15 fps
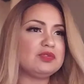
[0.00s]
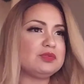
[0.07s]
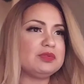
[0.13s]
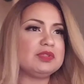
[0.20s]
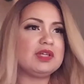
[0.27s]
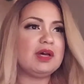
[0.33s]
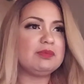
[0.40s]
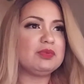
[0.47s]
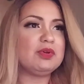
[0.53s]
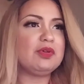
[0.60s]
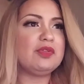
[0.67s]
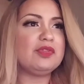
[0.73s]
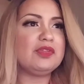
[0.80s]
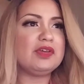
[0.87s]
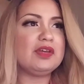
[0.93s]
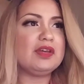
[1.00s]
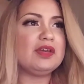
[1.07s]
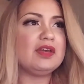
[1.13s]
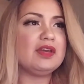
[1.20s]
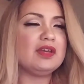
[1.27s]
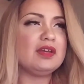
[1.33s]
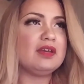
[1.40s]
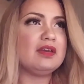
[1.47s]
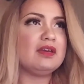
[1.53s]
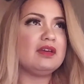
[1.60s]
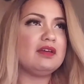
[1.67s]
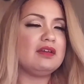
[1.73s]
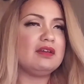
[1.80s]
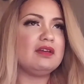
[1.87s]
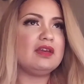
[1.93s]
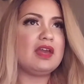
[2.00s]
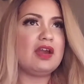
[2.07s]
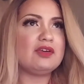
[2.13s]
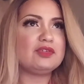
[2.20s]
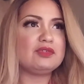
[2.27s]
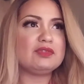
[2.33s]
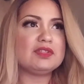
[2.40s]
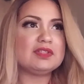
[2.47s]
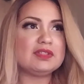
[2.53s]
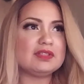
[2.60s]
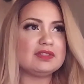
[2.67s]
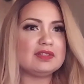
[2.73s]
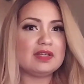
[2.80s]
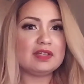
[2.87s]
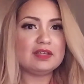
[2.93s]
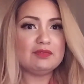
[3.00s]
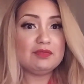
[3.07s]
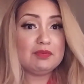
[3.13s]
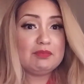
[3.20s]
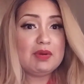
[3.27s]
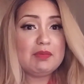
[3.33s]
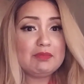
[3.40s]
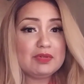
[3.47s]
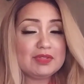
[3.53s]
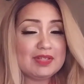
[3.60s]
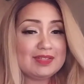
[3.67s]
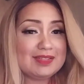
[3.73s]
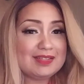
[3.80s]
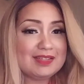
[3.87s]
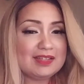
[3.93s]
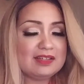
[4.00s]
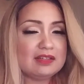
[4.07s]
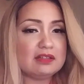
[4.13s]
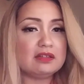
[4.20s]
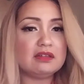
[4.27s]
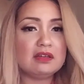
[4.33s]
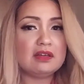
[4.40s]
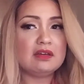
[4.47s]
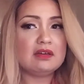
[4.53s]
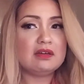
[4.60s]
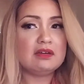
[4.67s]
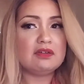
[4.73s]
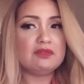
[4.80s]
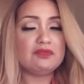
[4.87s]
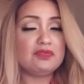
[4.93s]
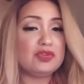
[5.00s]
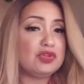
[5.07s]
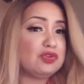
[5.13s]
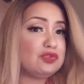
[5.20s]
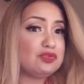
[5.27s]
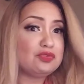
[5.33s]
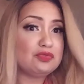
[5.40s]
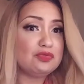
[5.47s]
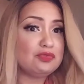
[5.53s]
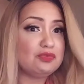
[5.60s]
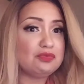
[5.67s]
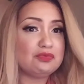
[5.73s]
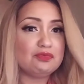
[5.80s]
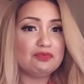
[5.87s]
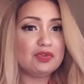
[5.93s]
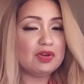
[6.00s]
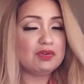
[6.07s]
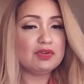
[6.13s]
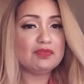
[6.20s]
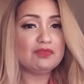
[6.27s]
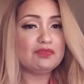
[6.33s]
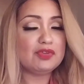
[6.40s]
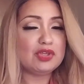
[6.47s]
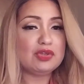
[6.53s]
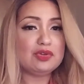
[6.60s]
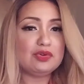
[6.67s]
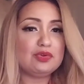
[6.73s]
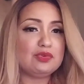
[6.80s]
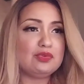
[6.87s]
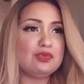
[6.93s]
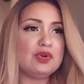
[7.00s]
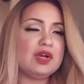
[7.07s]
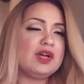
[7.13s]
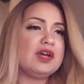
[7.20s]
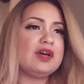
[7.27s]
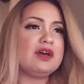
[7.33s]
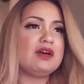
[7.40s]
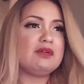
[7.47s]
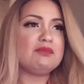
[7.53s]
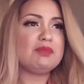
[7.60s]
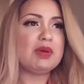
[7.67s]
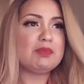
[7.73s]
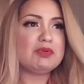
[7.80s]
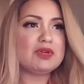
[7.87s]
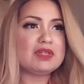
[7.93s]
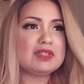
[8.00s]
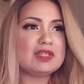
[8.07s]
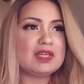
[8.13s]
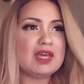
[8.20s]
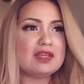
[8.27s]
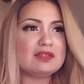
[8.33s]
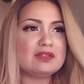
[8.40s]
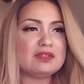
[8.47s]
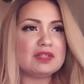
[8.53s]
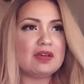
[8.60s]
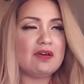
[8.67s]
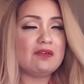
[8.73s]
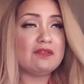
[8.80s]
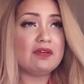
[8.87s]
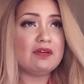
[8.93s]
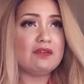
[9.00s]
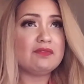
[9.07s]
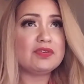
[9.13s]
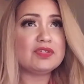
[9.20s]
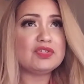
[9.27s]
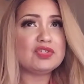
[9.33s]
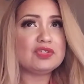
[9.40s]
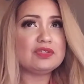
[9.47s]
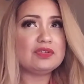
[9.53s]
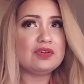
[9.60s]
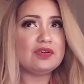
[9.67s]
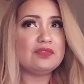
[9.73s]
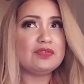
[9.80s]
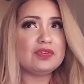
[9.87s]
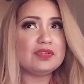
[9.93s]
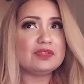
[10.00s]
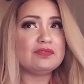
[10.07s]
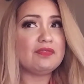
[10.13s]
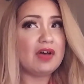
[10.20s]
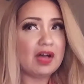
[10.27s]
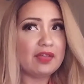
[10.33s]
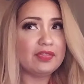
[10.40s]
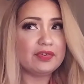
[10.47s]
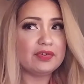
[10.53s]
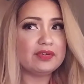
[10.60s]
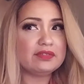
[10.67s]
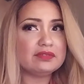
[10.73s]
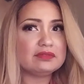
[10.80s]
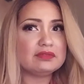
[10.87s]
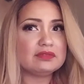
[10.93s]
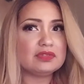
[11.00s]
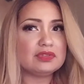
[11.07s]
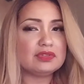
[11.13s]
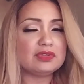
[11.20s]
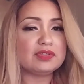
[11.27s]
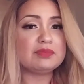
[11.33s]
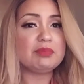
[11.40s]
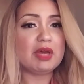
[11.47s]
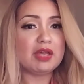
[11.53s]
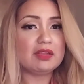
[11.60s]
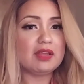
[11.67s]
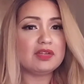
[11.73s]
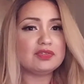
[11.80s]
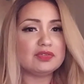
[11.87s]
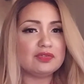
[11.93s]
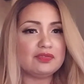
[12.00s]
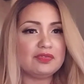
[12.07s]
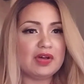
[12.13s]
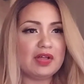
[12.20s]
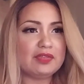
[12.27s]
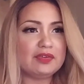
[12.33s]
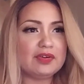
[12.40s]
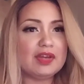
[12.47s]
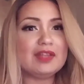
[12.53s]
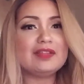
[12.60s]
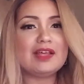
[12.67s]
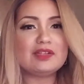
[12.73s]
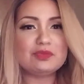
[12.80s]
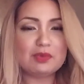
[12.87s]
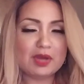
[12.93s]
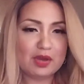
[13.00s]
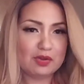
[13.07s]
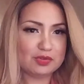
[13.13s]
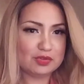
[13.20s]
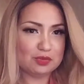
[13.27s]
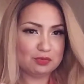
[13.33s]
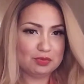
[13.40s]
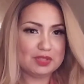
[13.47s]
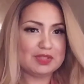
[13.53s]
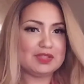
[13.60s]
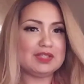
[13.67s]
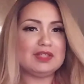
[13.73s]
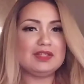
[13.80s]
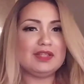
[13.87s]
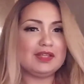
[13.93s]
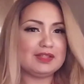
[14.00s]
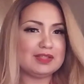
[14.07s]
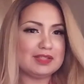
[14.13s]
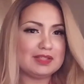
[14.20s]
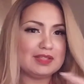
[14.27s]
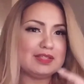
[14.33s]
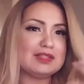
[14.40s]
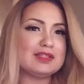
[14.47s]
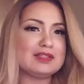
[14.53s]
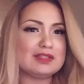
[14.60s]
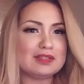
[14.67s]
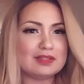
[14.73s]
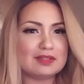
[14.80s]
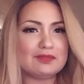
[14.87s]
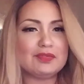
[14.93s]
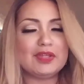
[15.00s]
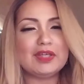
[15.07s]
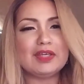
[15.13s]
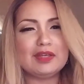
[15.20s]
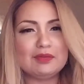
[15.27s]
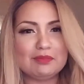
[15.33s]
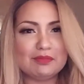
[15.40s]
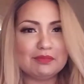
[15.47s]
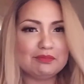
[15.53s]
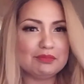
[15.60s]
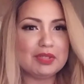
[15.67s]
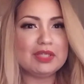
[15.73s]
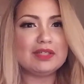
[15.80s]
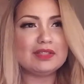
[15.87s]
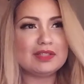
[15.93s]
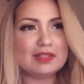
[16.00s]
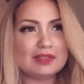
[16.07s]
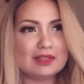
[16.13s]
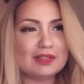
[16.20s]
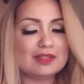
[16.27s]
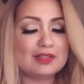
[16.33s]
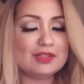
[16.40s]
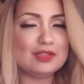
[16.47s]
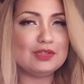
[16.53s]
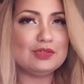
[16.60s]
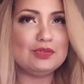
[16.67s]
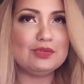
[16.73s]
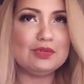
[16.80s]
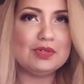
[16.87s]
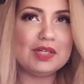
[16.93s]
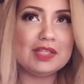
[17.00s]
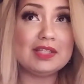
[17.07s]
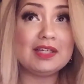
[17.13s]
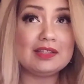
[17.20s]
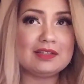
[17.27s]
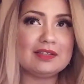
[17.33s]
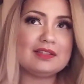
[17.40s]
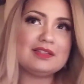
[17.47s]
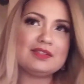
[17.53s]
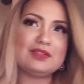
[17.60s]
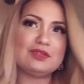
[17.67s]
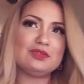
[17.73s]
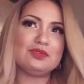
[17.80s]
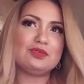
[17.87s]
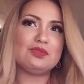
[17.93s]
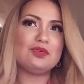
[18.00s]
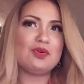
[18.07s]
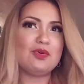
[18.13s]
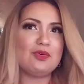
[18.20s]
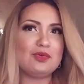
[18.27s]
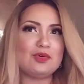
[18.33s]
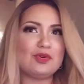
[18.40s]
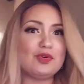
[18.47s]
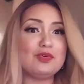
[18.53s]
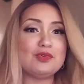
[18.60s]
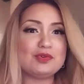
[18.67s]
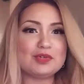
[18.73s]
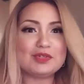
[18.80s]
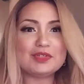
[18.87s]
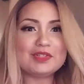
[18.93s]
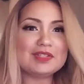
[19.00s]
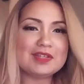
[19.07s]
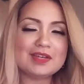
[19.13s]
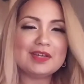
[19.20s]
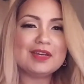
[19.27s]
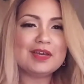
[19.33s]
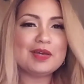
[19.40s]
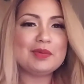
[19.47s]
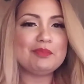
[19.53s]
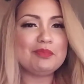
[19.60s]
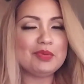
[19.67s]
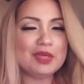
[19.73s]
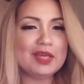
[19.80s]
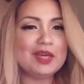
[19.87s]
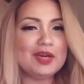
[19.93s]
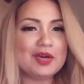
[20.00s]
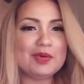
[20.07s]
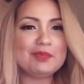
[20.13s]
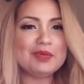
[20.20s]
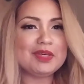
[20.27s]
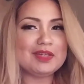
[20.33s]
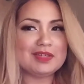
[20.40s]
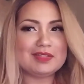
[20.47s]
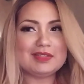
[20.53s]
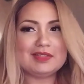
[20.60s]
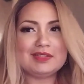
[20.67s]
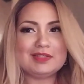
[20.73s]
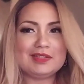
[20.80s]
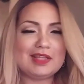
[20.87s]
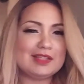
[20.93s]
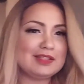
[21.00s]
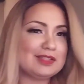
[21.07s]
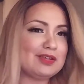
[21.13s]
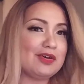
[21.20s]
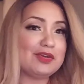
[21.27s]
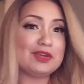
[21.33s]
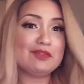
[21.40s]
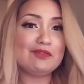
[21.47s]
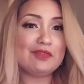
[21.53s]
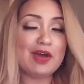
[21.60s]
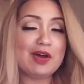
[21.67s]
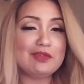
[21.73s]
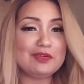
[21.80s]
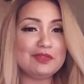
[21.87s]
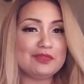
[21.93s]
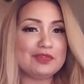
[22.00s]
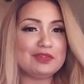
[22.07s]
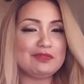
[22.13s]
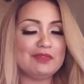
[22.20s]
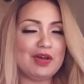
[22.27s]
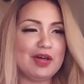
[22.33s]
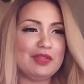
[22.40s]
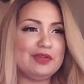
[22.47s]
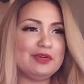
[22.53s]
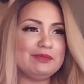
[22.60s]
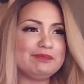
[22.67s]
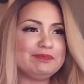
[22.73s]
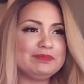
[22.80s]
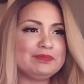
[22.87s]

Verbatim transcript: to adopt all the characteristics that he remembers as a kid. Few, very few memories he has uh, of his of his father, his biological father, and that's why also we see like these instances of like him being addicted to addicted to Coors beer because that's all he found of his father